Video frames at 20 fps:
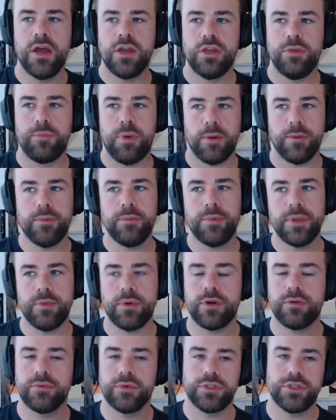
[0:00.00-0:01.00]
you probably
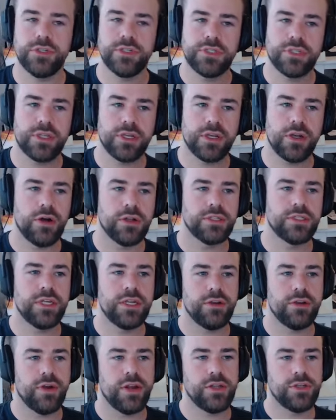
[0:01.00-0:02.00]
want to reduce the
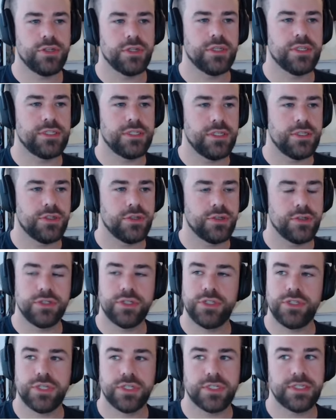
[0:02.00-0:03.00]
content creators you're listening to
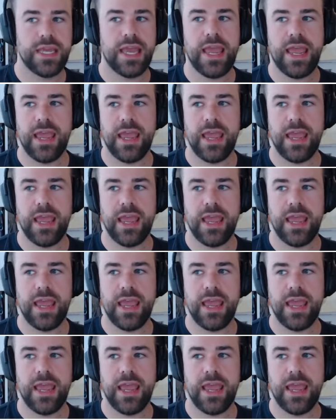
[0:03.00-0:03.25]
just a